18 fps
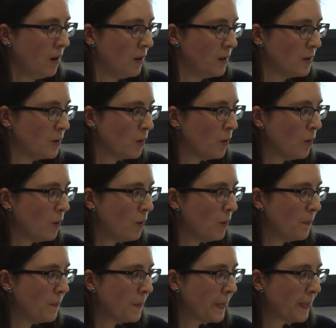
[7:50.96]

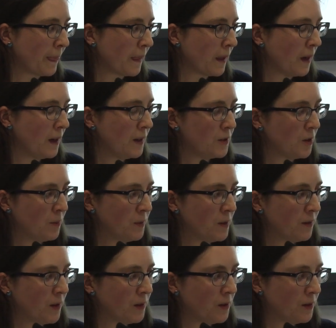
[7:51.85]
So in terms
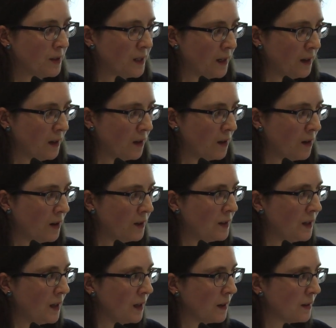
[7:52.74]
of understanding
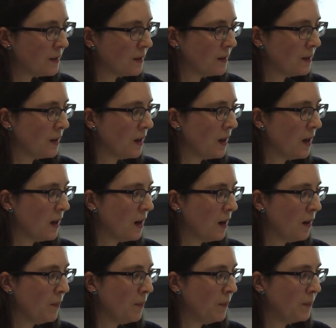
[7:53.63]
context,
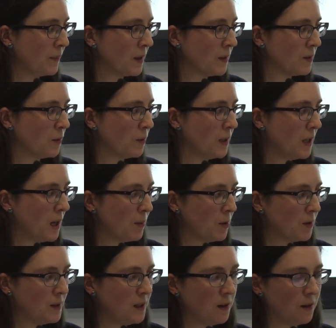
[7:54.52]
so in the
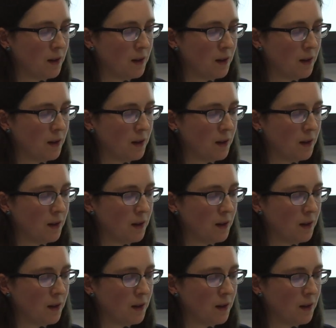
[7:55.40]
MRC